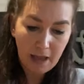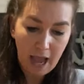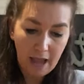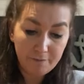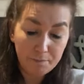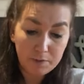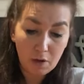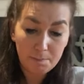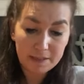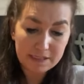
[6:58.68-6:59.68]
have
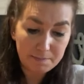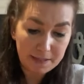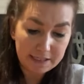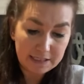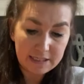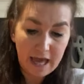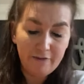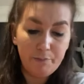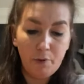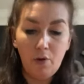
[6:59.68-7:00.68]
got bits and pieces that
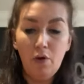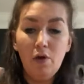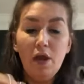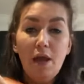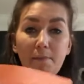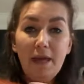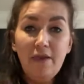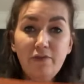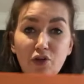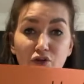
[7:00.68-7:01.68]
I've bought, but
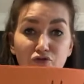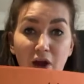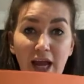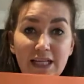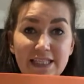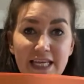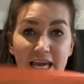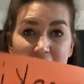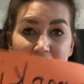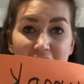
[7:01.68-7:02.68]
even just
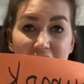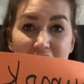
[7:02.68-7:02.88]
writing